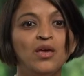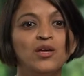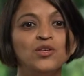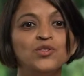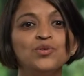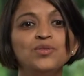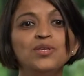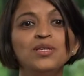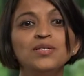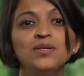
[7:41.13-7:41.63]

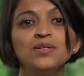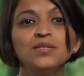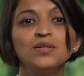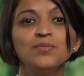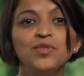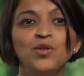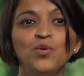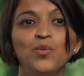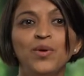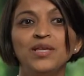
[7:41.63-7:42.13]
So, these are some
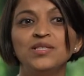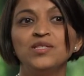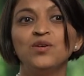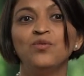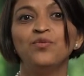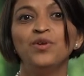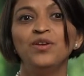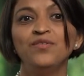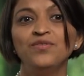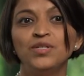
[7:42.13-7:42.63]
of the ways
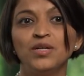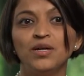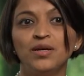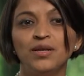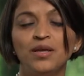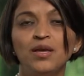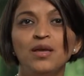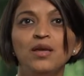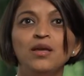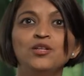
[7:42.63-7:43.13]
that we've
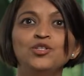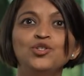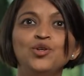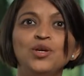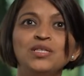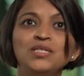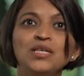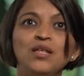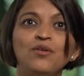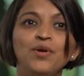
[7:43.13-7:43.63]
done to
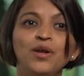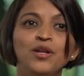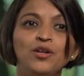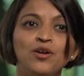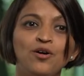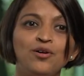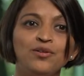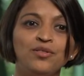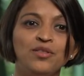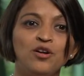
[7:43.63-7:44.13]
accelerate
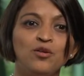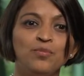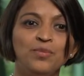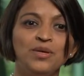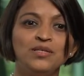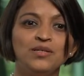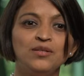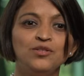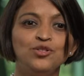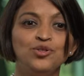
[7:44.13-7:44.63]
our
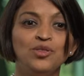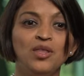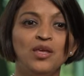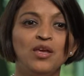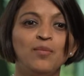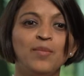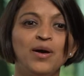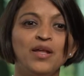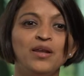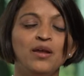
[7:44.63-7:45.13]
therapies and to think
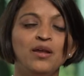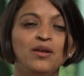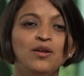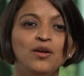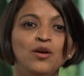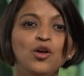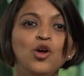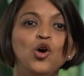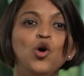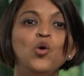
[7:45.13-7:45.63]
about it in
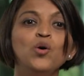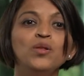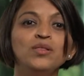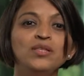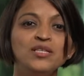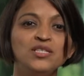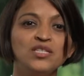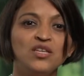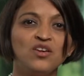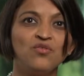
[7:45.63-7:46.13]
a
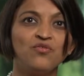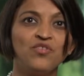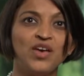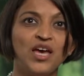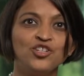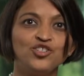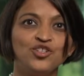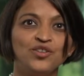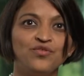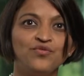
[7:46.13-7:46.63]
holistic
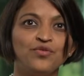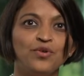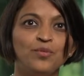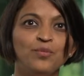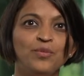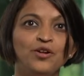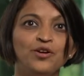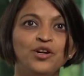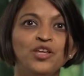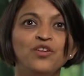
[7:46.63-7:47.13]
fashion
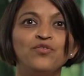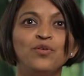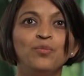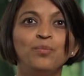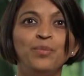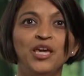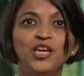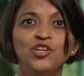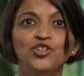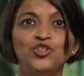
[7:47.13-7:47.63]
from learning from
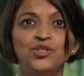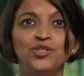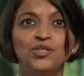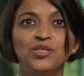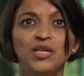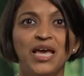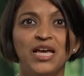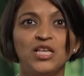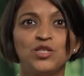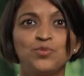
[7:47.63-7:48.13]
patients,
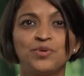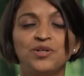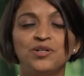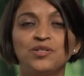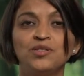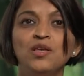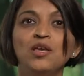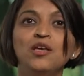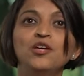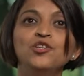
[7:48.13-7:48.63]

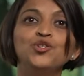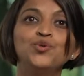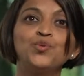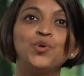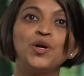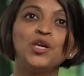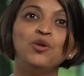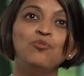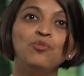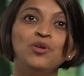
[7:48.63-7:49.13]
experts, to
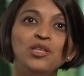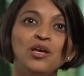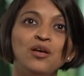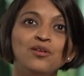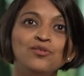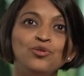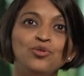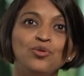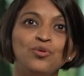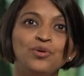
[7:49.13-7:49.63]
working with
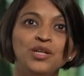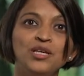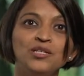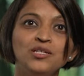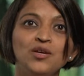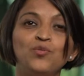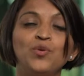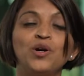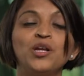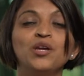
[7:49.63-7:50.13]
health authorities
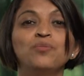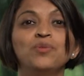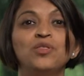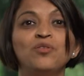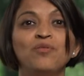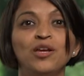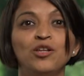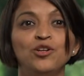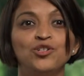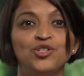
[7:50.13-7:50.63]
and working with the
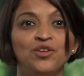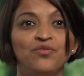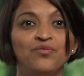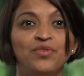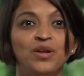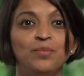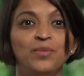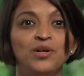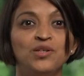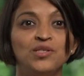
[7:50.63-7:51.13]
regulatory
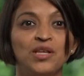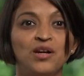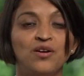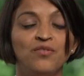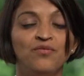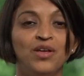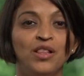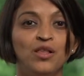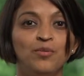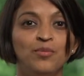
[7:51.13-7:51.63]
frameworks that are
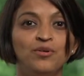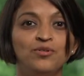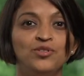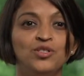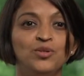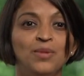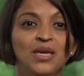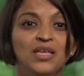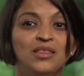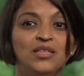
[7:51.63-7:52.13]
available
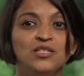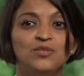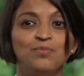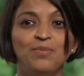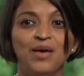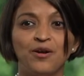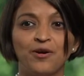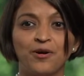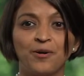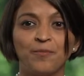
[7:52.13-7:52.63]
to make this
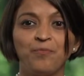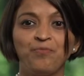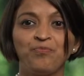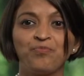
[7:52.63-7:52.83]
better.